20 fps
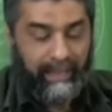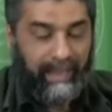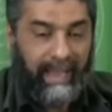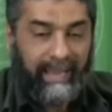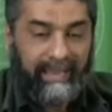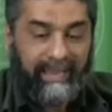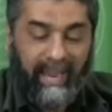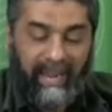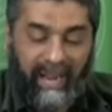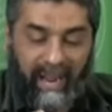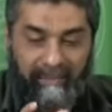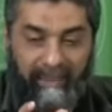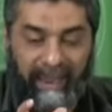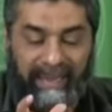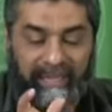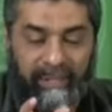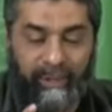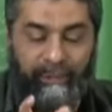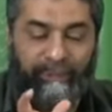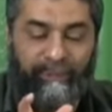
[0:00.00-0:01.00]
And then my
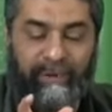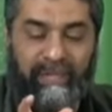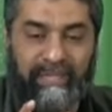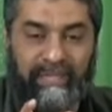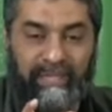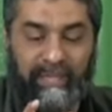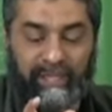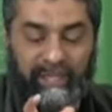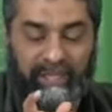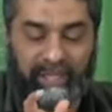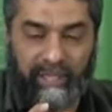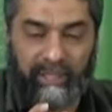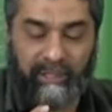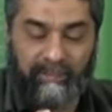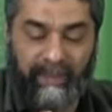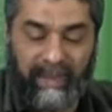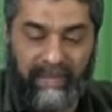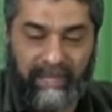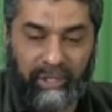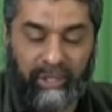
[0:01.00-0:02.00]
difference is this
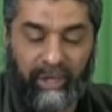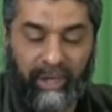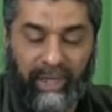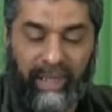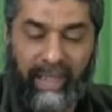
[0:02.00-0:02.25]
much,